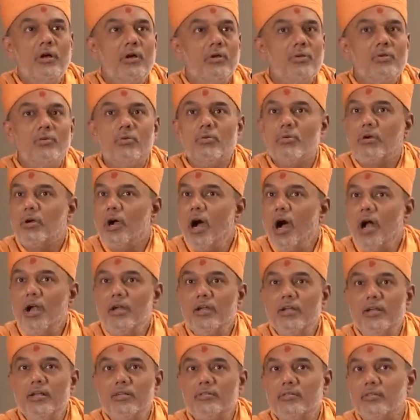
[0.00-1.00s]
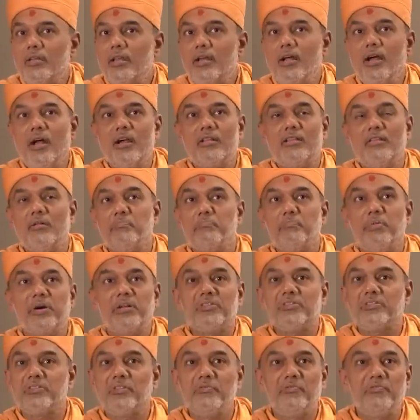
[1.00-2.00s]
You can't disregard the
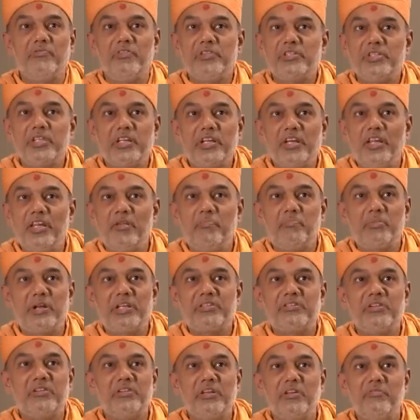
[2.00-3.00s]
person physically present